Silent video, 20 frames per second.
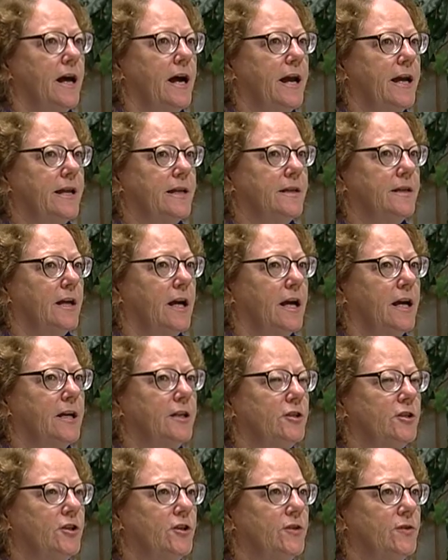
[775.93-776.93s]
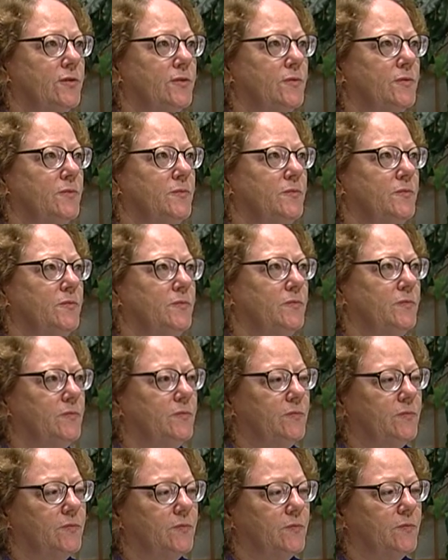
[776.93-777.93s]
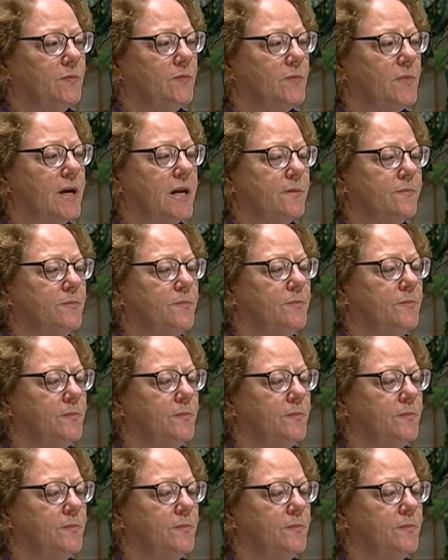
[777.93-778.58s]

I I know my